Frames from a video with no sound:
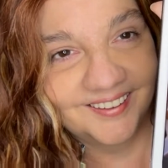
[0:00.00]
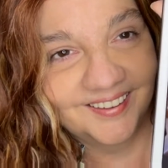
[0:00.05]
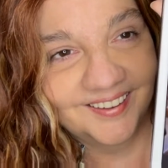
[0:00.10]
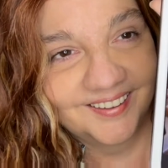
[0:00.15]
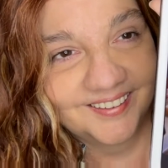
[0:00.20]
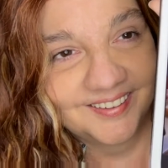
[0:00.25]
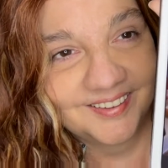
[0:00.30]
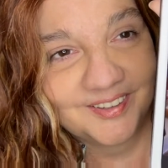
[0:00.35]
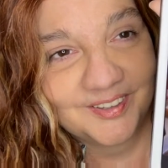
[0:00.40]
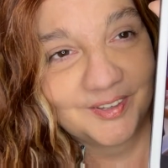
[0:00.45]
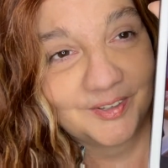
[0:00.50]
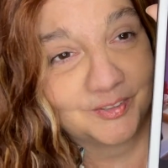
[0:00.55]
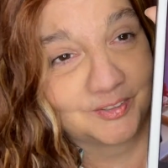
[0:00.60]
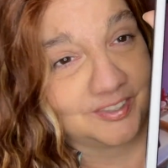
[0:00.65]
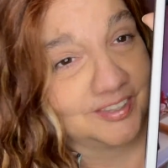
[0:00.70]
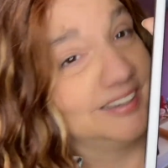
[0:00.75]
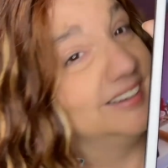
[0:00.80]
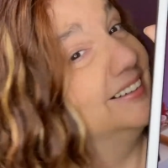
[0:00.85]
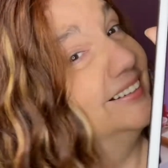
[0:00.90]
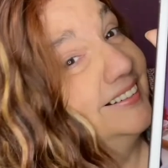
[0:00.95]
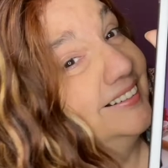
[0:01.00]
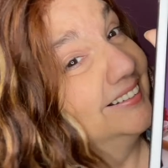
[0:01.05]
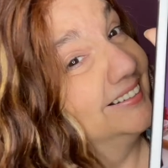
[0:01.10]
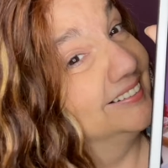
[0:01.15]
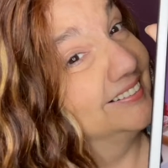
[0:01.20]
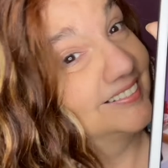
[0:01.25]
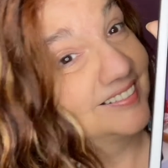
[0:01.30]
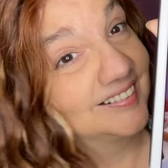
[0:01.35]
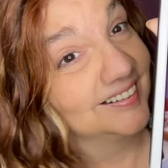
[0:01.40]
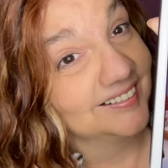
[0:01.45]
You see,
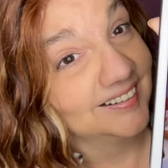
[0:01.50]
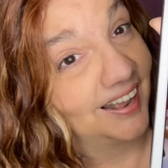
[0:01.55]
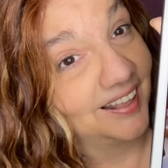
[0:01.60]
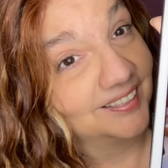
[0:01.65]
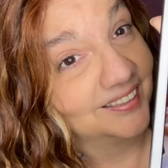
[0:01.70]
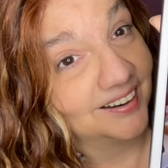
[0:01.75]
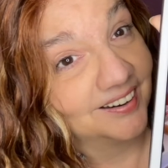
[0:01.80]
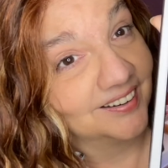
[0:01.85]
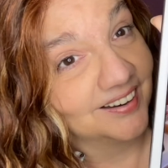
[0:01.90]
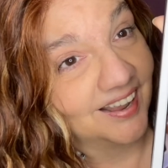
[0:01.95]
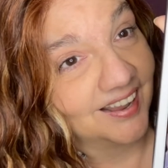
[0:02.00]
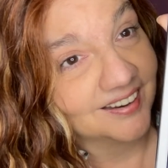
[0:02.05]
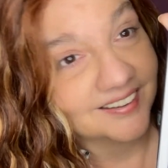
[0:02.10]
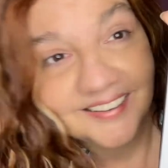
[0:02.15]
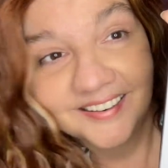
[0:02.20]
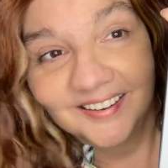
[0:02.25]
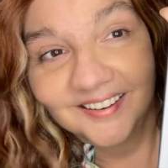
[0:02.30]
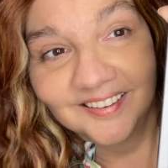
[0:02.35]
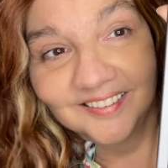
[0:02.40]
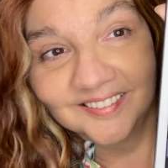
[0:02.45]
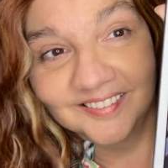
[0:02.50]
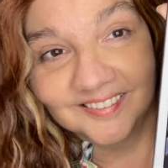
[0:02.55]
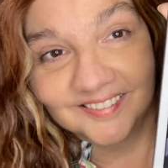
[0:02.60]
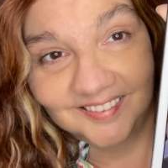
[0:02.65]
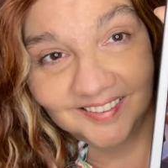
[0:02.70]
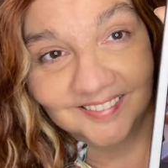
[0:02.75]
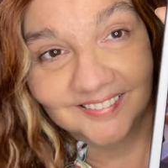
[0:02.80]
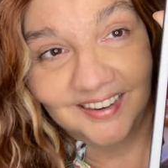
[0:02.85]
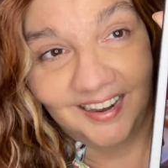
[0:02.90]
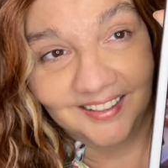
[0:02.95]
still not there yet. Still
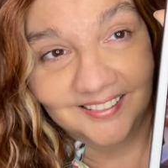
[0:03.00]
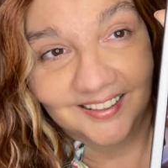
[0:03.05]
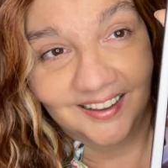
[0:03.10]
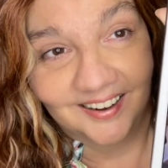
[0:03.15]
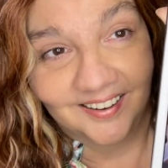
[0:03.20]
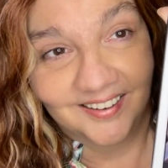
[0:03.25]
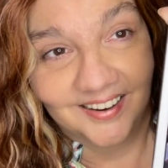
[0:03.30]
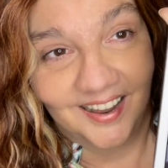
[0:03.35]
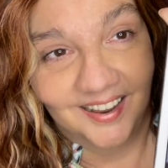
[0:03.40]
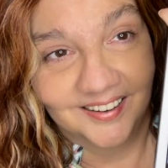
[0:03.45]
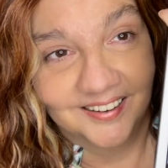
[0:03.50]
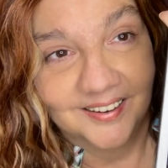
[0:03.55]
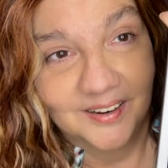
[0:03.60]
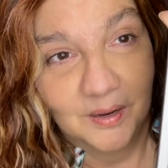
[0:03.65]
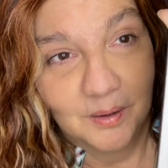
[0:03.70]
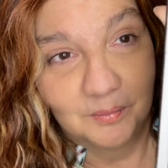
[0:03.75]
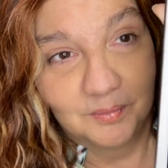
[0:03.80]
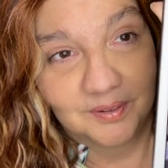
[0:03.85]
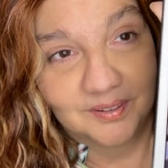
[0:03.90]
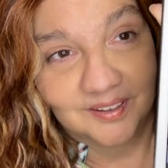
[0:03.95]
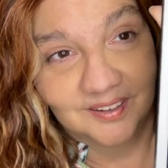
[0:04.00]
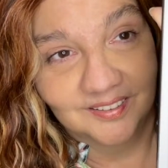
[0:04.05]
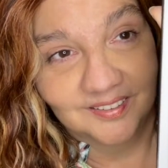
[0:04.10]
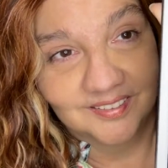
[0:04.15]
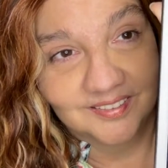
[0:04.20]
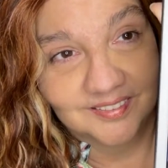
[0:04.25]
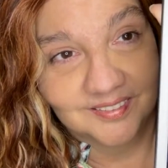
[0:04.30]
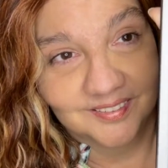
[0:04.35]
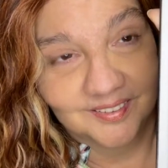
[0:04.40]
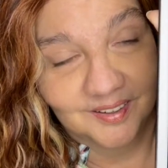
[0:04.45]
not there yet, because
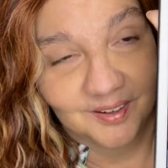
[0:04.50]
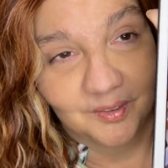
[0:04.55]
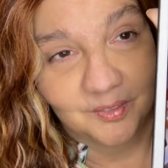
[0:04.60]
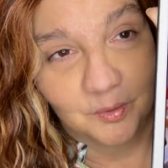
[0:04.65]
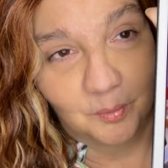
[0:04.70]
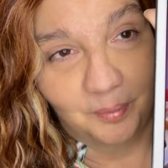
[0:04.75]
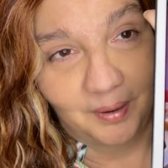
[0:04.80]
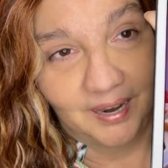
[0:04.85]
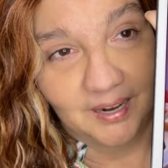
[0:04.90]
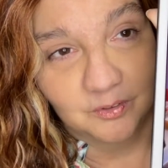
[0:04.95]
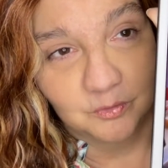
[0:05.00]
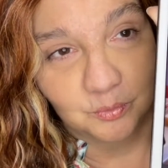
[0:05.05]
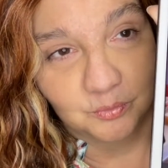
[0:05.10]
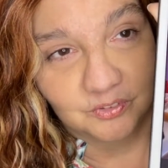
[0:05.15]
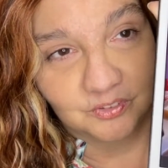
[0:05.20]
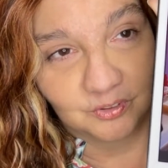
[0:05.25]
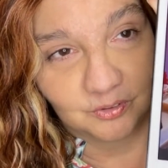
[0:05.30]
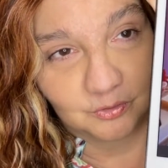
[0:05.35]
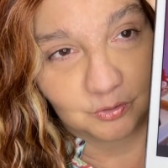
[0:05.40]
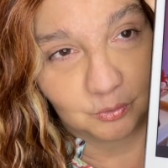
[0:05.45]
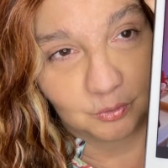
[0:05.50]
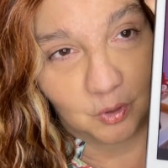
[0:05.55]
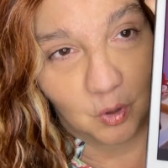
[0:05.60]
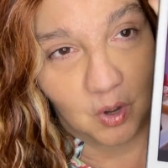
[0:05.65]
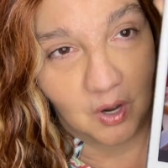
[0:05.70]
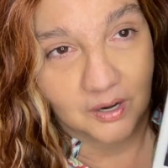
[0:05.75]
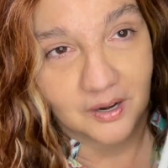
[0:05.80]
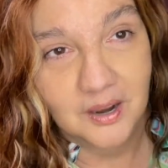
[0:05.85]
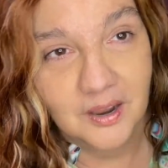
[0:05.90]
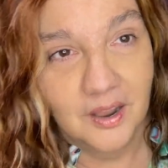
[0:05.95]
you know the bangs were still too
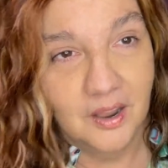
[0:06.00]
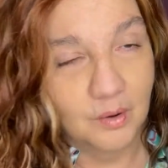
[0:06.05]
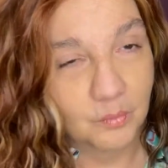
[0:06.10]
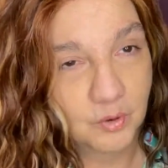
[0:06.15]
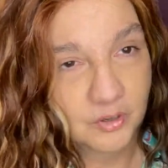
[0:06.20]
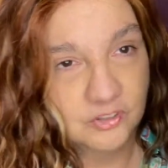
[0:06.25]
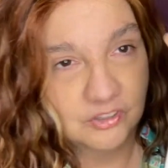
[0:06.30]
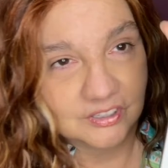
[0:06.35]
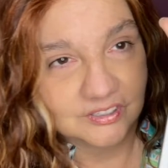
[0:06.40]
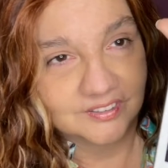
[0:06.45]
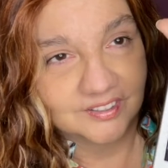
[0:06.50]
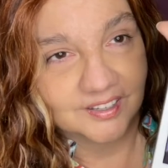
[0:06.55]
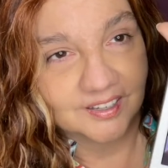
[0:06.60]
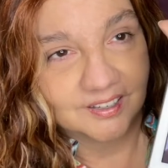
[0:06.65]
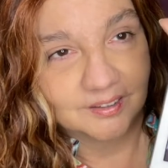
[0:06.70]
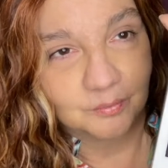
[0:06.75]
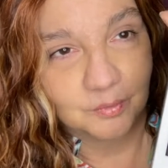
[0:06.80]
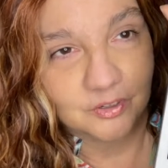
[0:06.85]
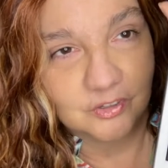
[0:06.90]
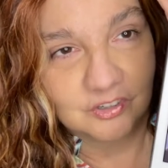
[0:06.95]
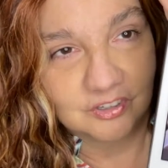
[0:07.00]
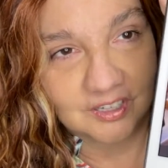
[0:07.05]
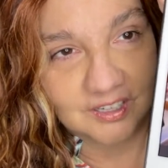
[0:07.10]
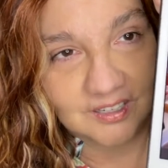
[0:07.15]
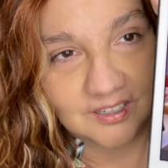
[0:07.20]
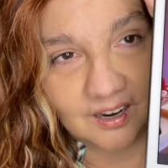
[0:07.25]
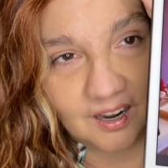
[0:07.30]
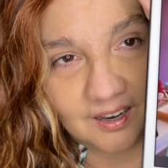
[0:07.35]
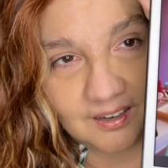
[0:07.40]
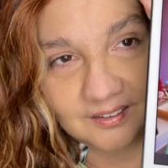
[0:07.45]
long. What she did was she
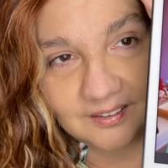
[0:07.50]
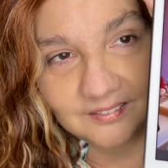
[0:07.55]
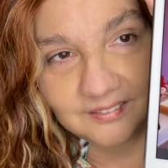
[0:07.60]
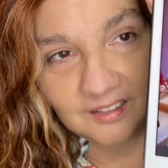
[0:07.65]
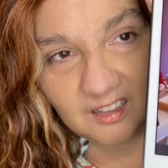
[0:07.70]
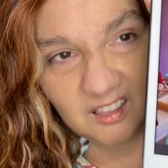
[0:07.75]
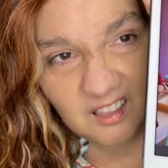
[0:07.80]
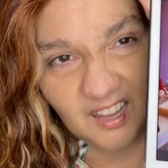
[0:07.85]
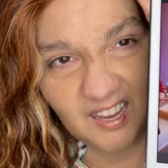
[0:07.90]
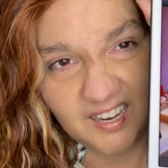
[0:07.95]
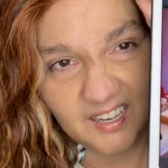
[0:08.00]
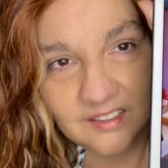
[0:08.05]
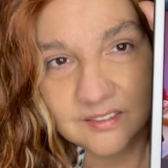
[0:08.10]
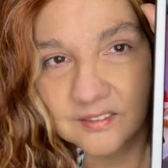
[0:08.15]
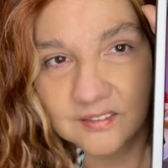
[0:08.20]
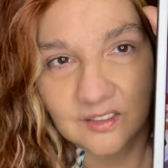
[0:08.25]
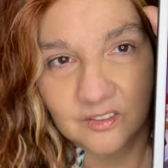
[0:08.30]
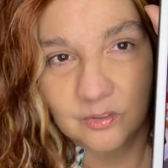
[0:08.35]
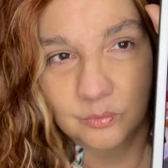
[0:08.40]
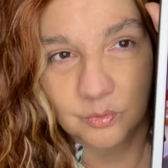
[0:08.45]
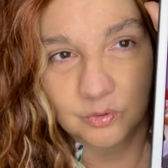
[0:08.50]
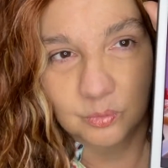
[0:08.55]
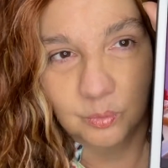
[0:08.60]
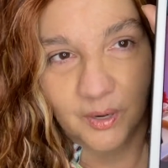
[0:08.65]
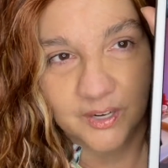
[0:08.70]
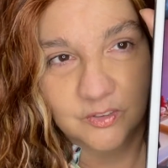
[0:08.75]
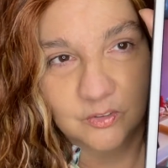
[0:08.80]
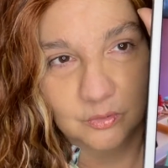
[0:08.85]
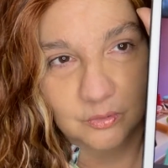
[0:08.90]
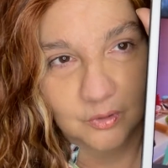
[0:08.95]
cut the length because it was way
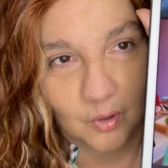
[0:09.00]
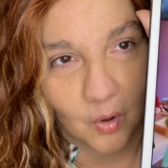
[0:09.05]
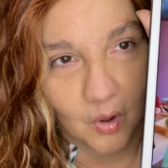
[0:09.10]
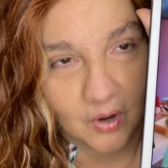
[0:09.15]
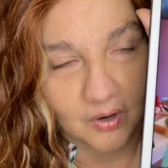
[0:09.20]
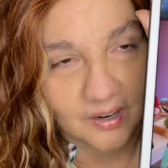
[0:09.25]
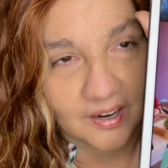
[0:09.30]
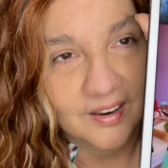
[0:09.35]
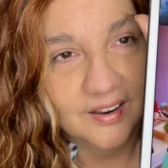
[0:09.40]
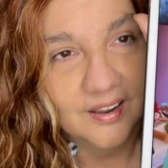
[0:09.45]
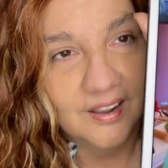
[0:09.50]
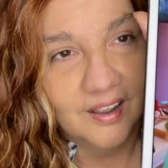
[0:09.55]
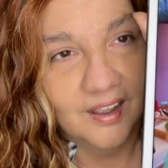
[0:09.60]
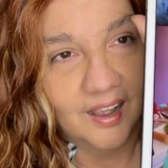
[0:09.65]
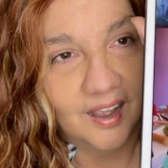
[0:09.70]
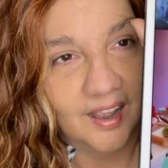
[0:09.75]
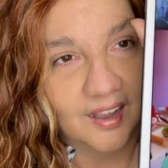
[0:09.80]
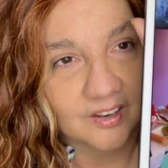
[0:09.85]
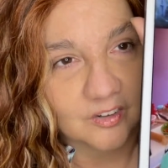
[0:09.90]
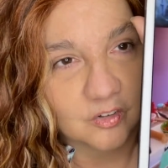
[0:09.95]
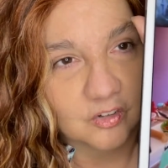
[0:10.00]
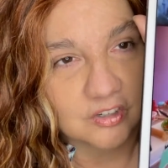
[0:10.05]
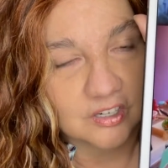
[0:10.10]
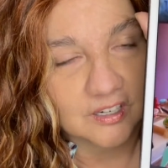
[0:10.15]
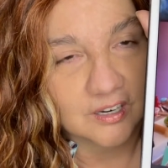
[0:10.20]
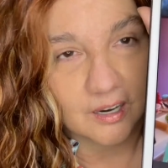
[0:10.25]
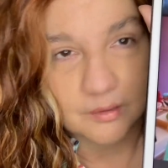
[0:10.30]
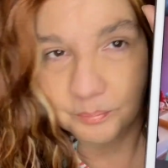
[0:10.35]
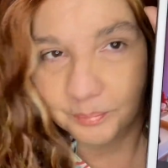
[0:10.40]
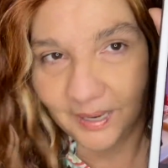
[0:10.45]
too long, and she
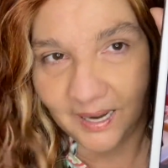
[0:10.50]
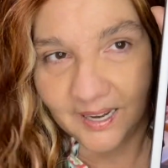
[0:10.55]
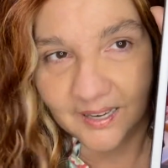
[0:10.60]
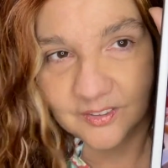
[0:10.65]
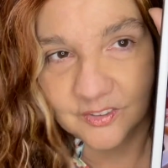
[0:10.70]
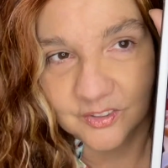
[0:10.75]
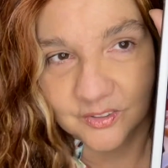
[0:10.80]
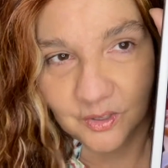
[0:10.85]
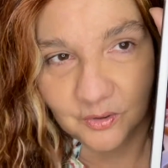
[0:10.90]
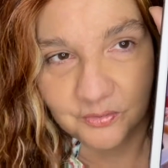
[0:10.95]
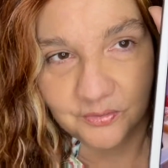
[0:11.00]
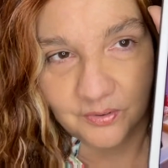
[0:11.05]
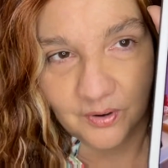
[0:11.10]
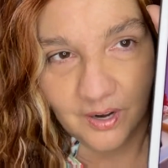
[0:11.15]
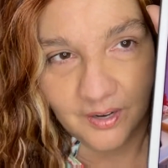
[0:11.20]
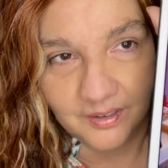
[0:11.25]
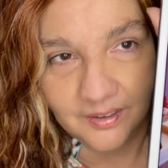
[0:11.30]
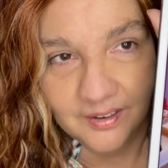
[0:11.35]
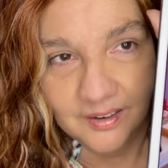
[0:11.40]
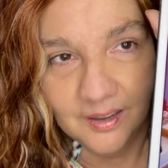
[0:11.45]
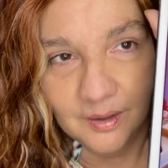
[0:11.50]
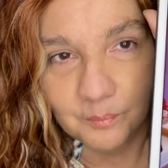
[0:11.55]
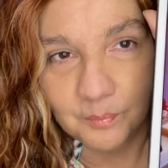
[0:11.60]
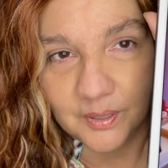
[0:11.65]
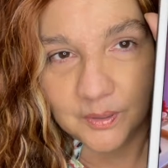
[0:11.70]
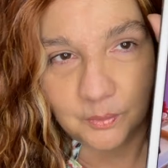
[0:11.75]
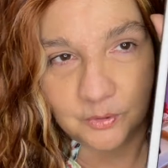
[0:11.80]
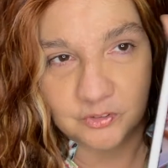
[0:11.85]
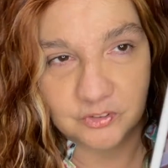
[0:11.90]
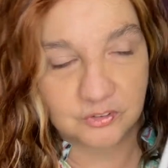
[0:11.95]
cut bangs in the front, but it
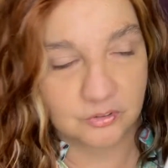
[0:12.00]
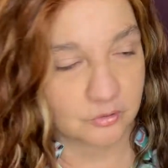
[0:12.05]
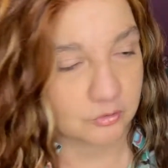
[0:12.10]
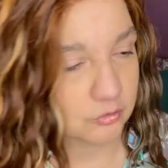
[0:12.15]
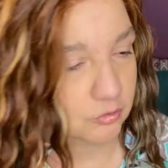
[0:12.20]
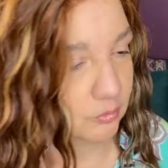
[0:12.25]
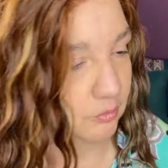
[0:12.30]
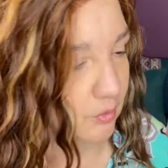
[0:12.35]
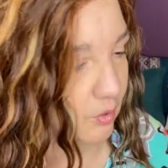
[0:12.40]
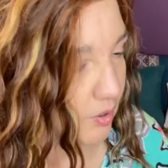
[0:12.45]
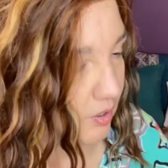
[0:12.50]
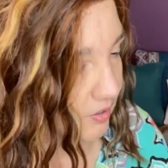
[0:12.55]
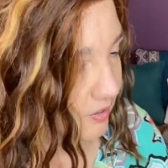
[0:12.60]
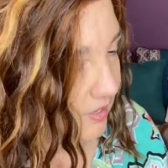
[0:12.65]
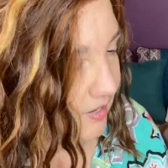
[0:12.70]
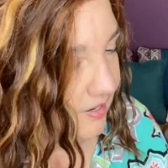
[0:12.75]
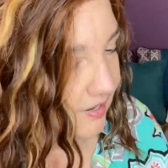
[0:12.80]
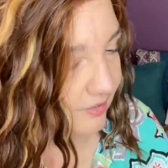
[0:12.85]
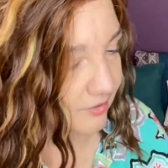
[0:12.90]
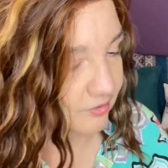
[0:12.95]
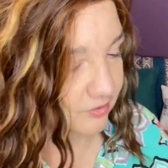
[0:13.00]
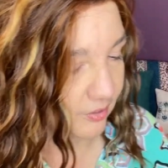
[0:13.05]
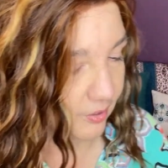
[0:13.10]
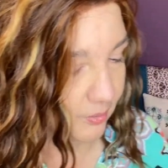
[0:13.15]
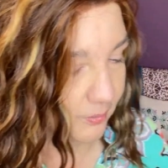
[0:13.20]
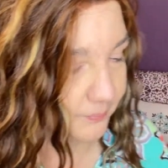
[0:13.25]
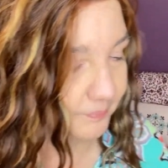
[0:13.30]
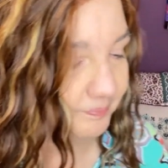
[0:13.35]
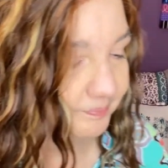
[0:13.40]
was still too long. So